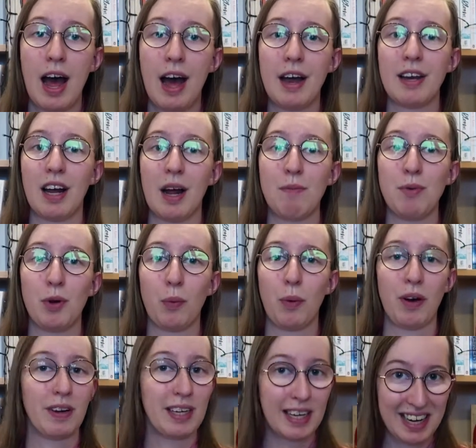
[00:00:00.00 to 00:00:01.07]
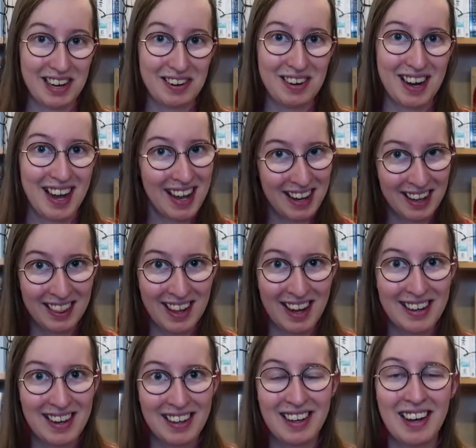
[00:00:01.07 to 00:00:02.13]
and I am nowhere near hitting
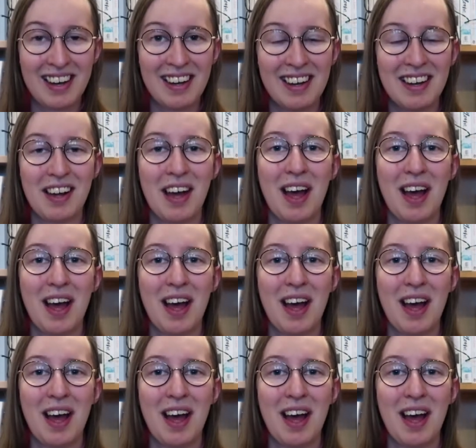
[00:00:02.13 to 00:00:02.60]
that deadline.